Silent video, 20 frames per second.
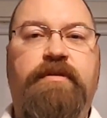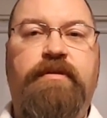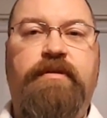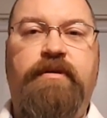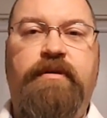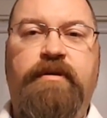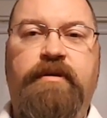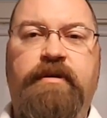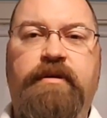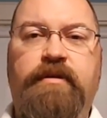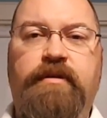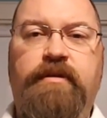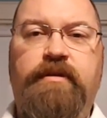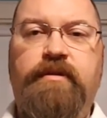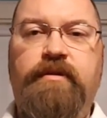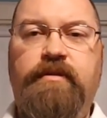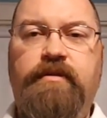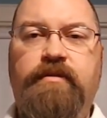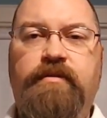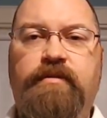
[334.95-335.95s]
Uh,
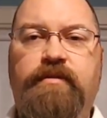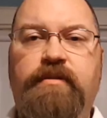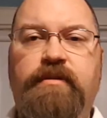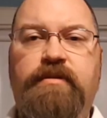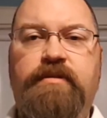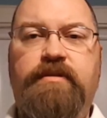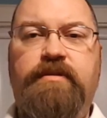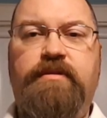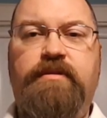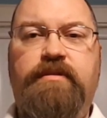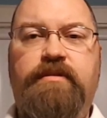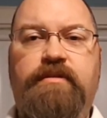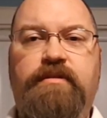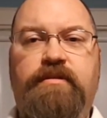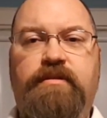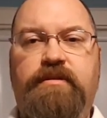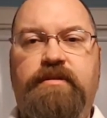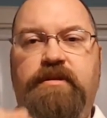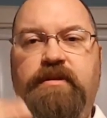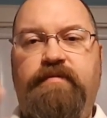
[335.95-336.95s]
this
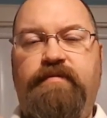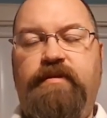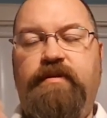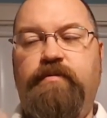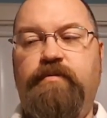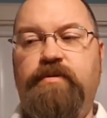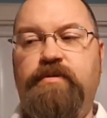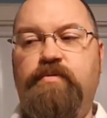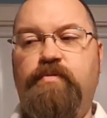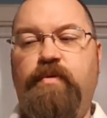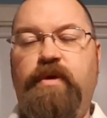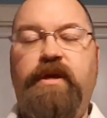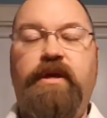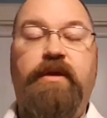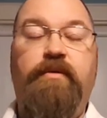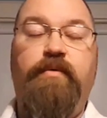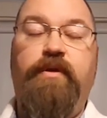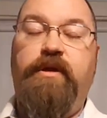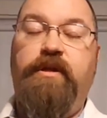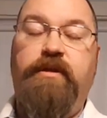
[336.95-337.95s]
this evening was way
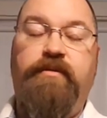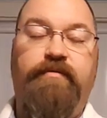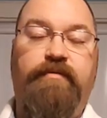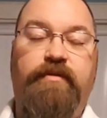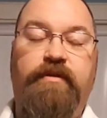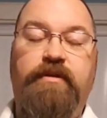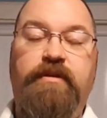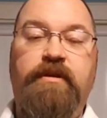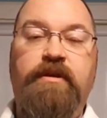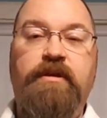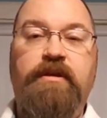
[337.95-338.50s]
way different.